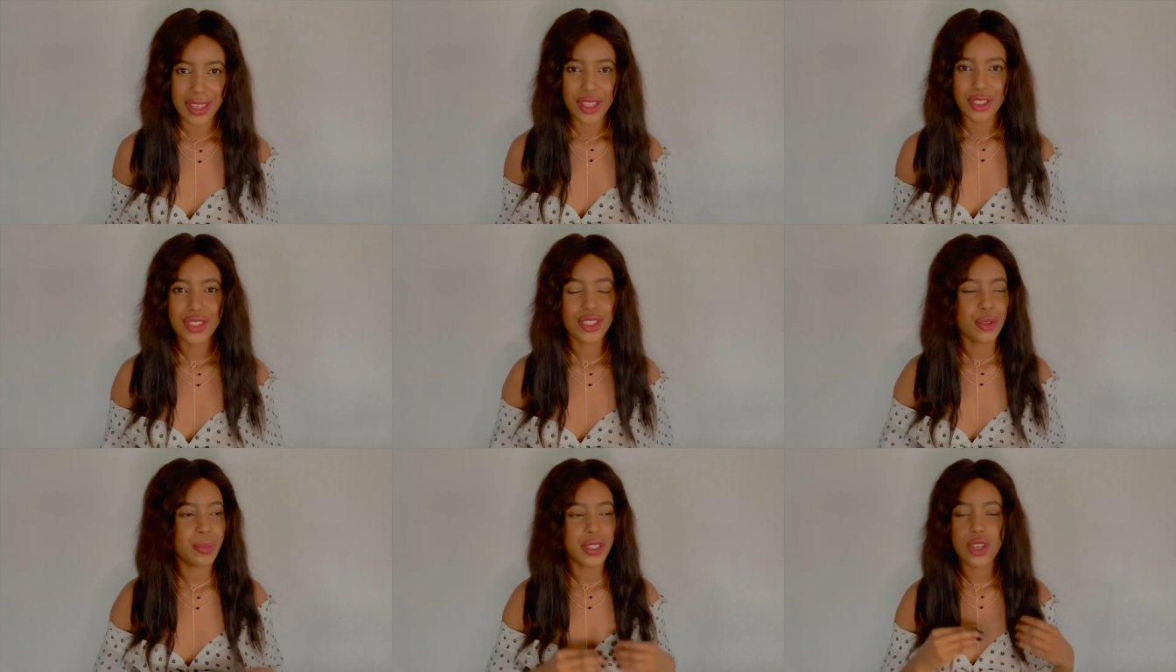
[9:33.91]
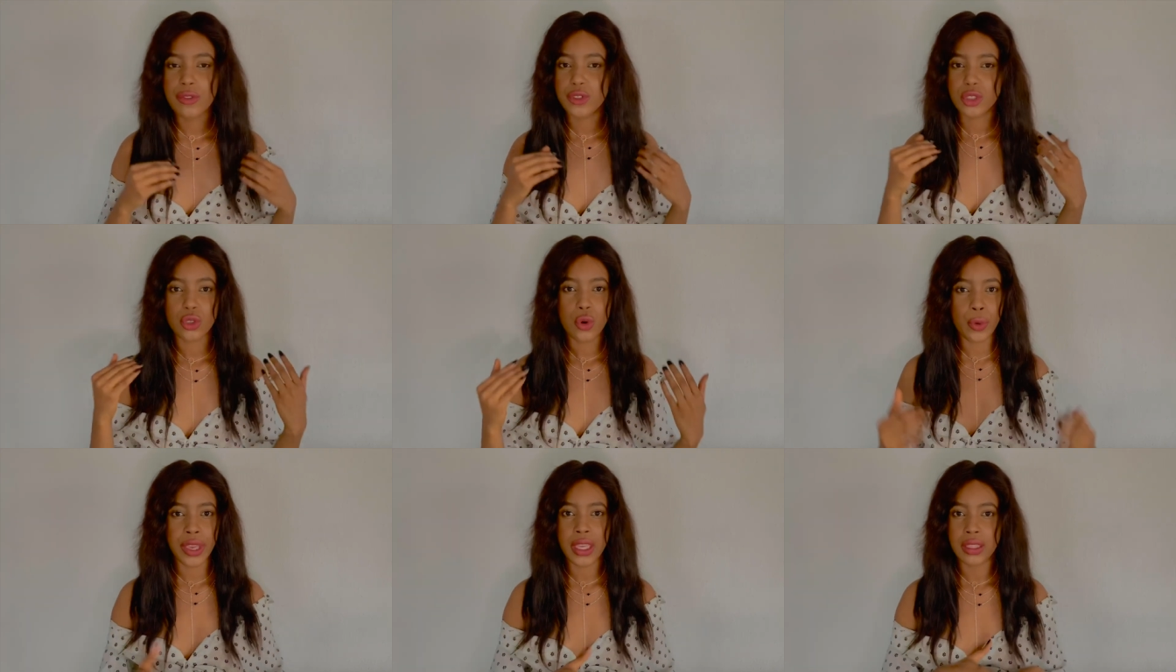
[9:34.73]
Just, you're better off just
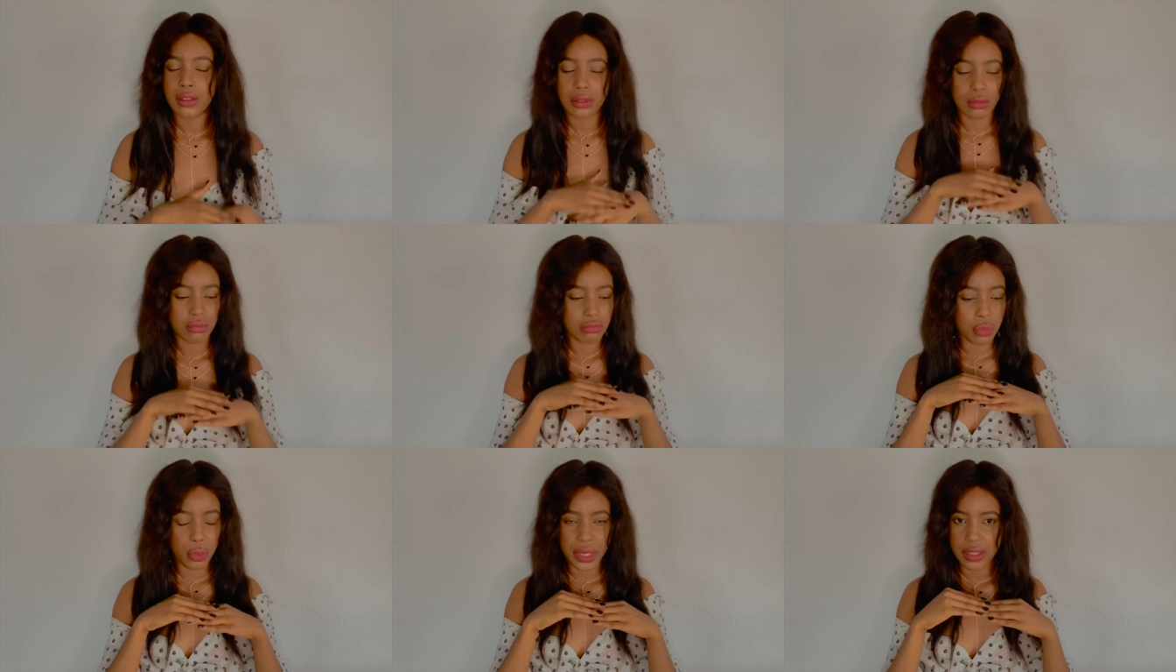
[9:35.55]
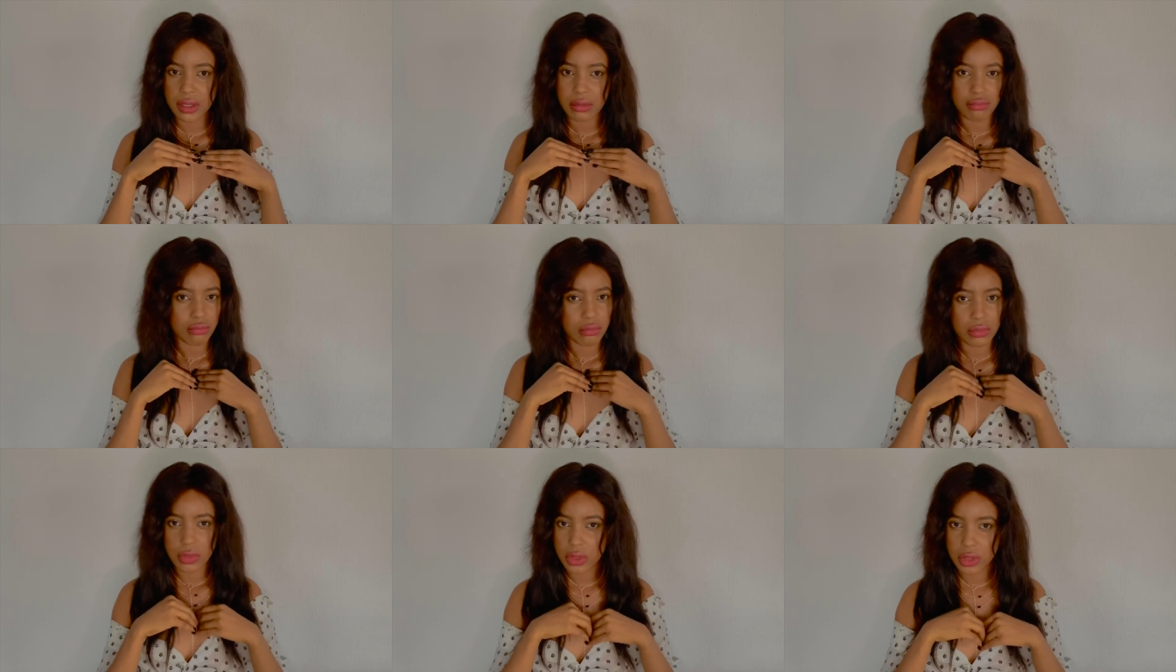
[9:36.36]
going with
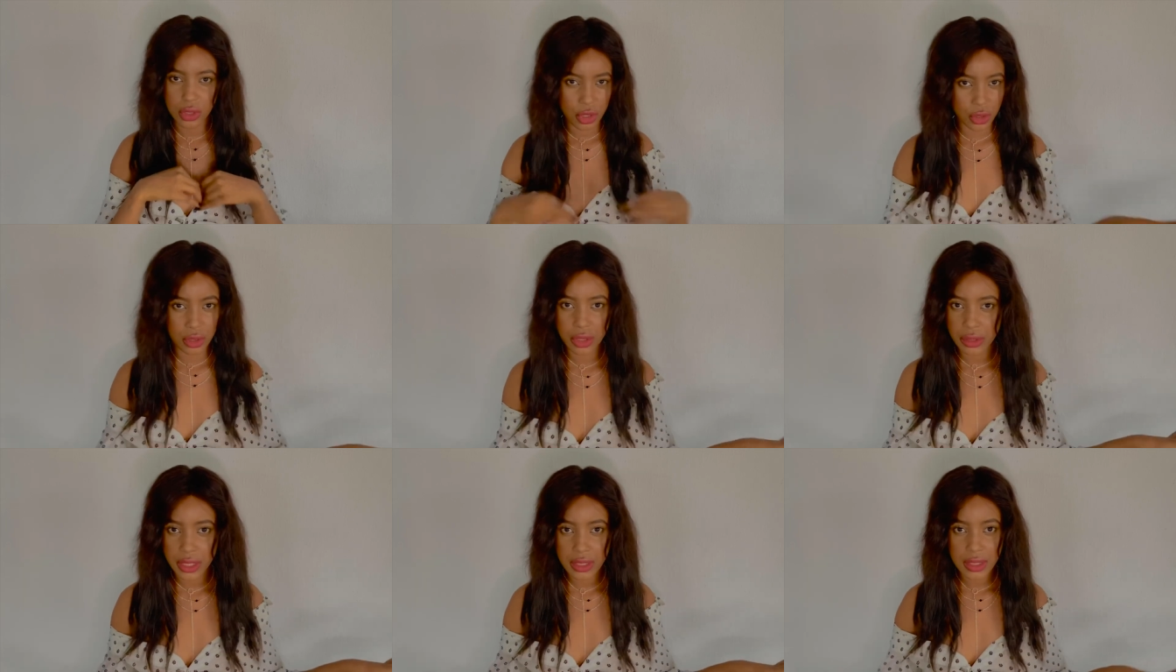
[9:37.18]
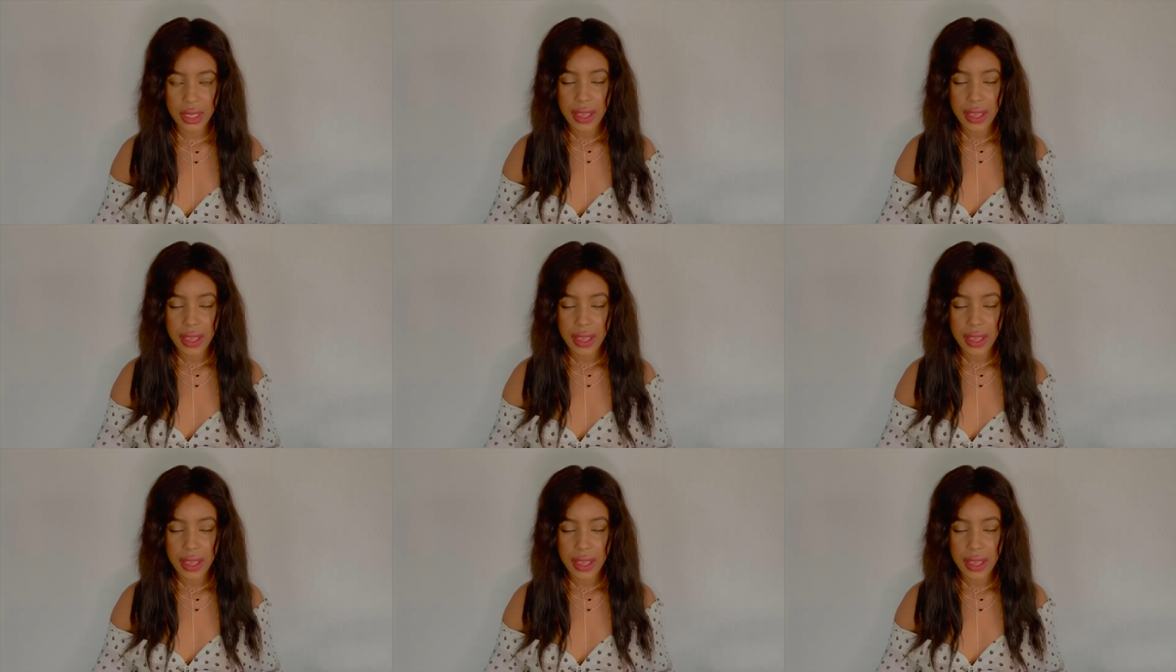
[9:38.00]
the deodorant